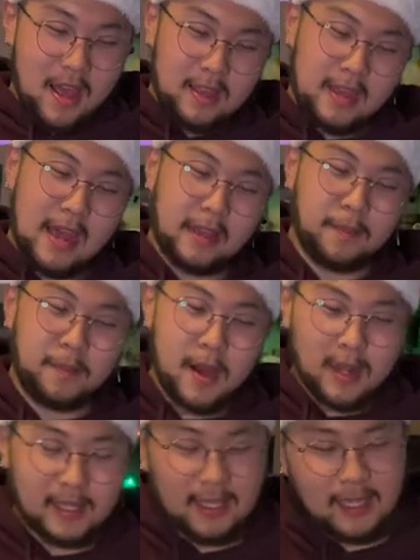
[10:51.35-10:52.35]
Yeah, the
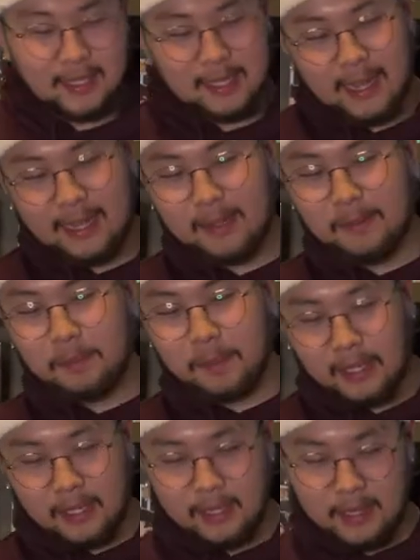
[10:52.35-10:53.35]
box is kind of
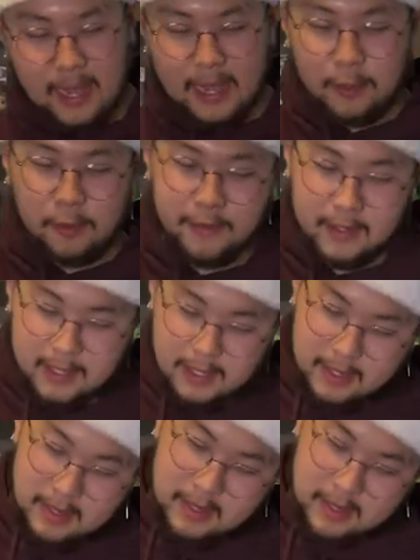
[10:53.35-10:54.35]
beat. Like, who's
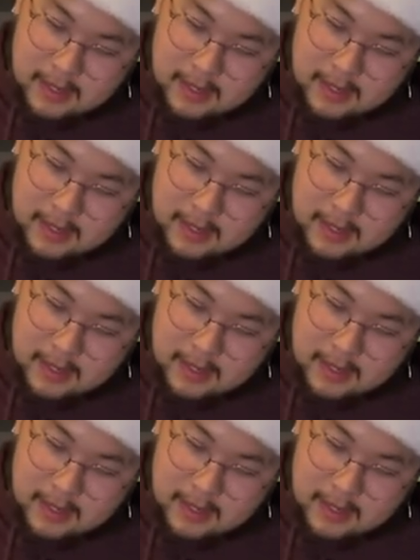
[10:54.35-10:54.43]
gonna...